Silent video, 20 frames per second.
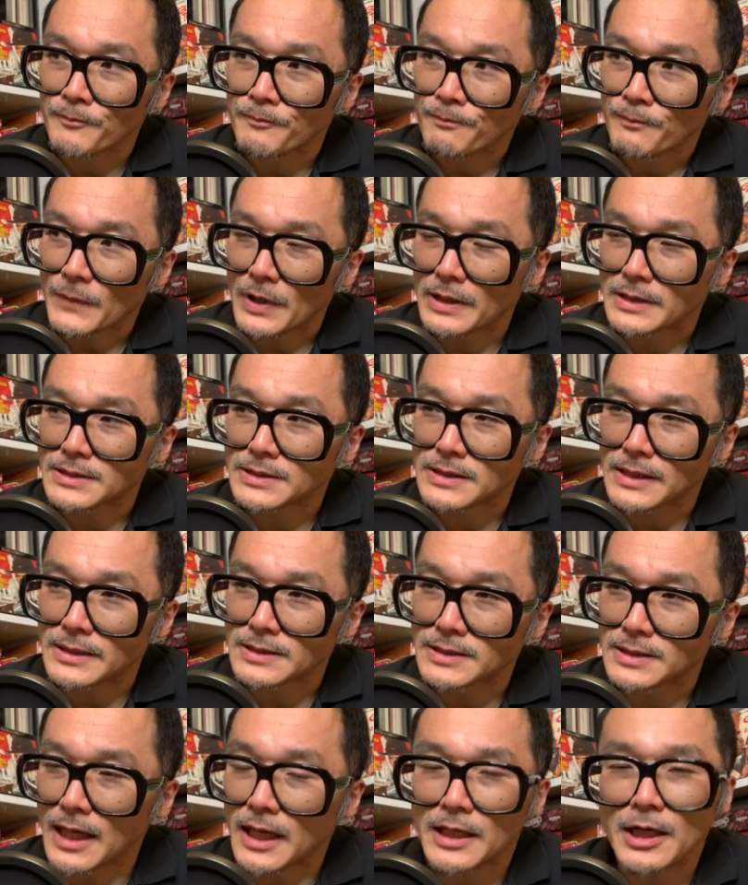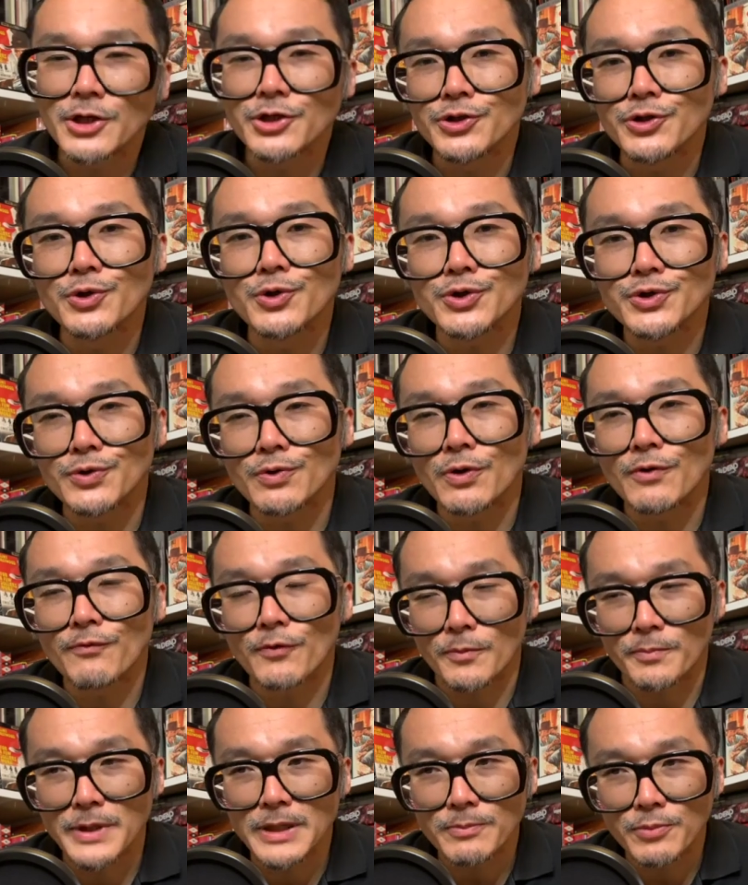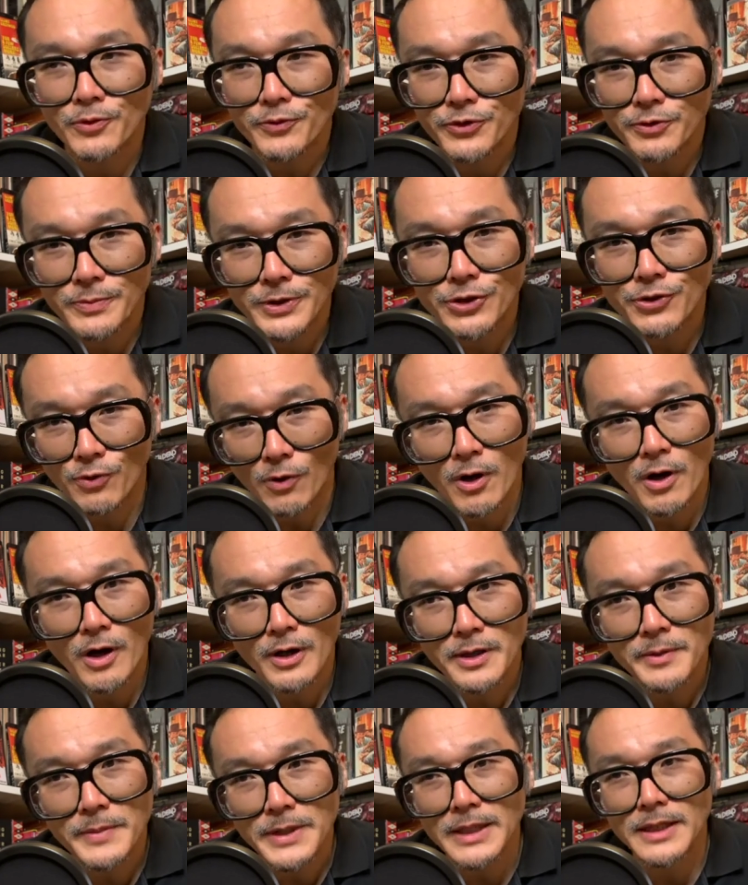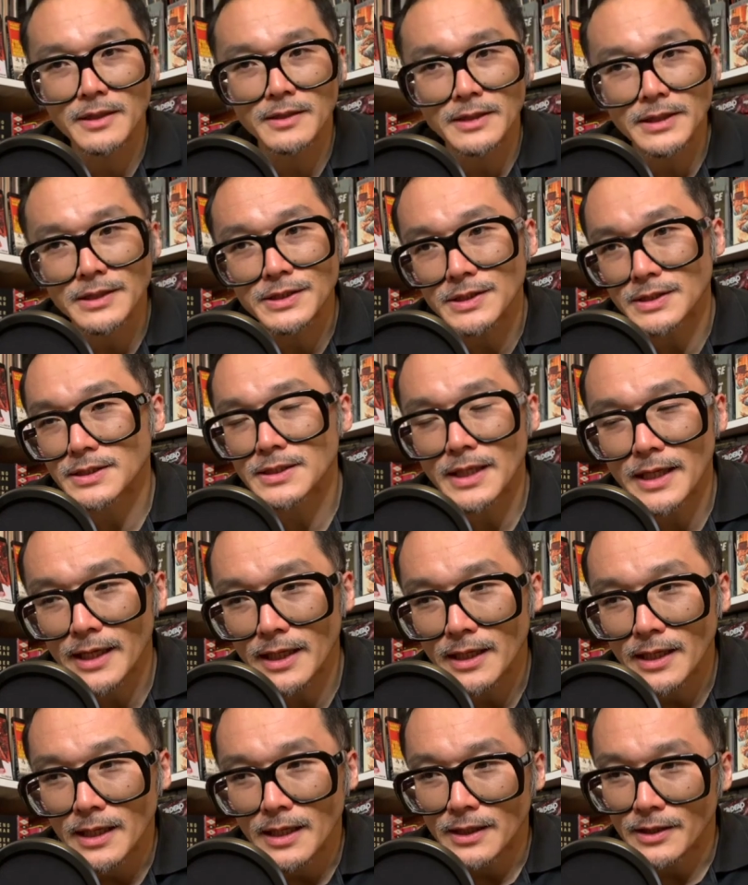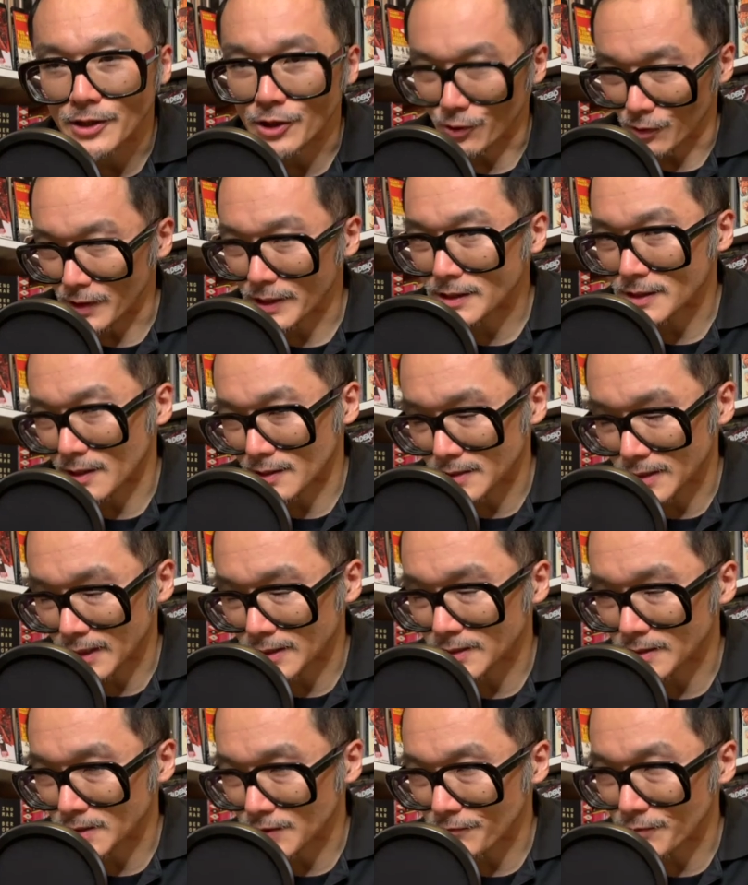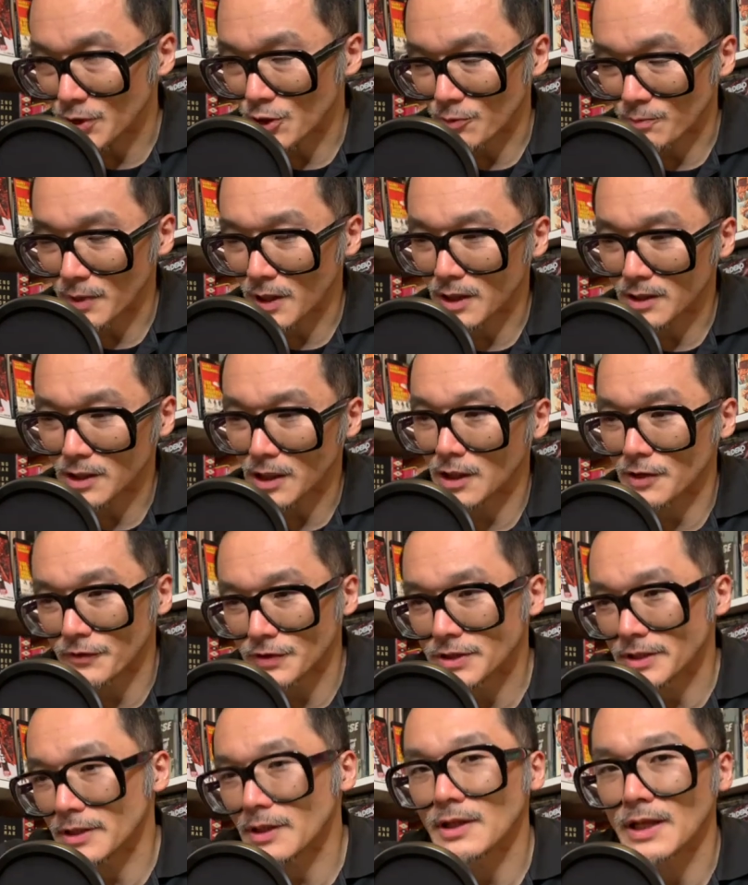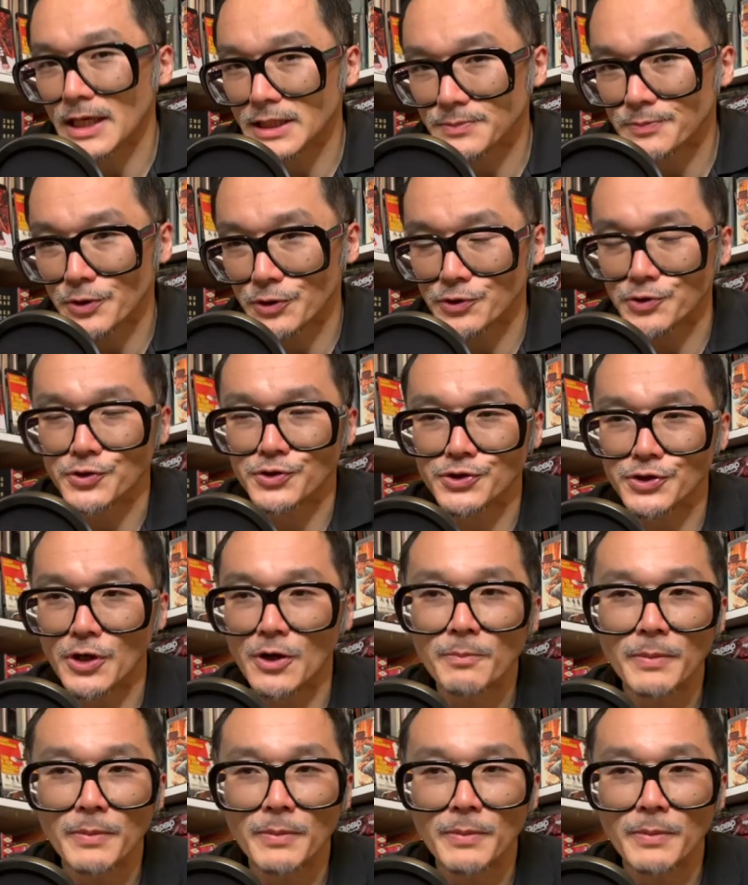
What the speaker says: it's not unusual for people to be drawn immediately to say the early successes of Peter Bogdanovich in The Last Picture Show.